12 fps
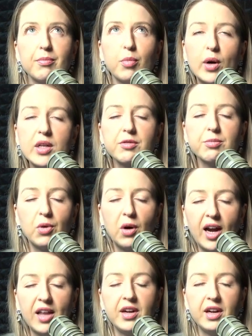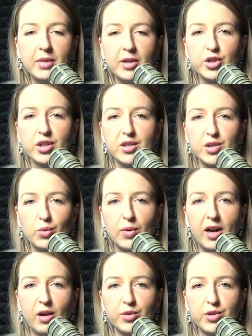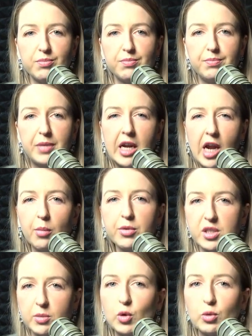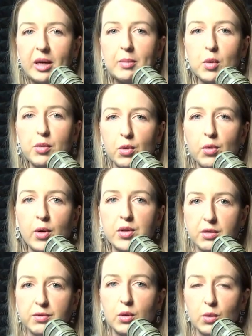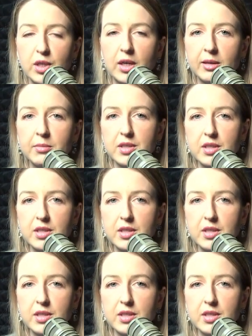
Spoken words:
point of pride that I mentioned is around being able to support people through those difficult times.